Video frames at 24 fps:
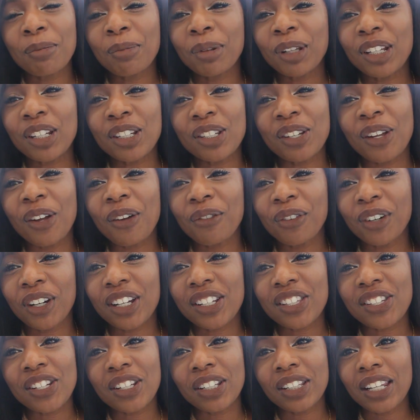please don't
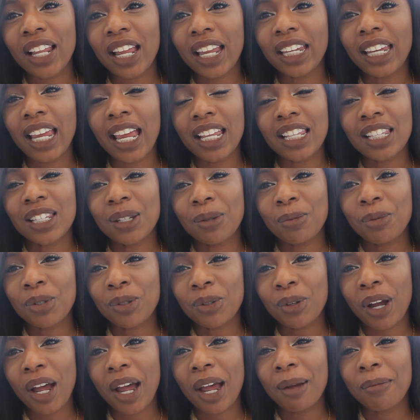forget to like and
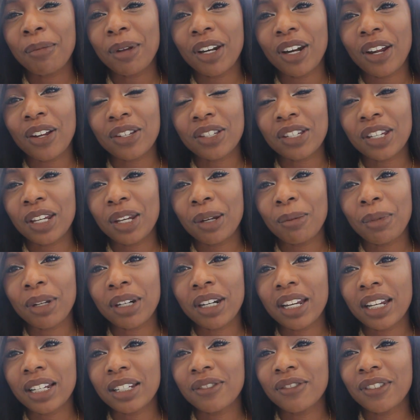subscribe, and I'll see you in my
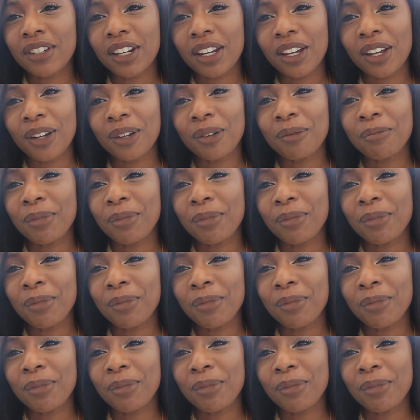next video.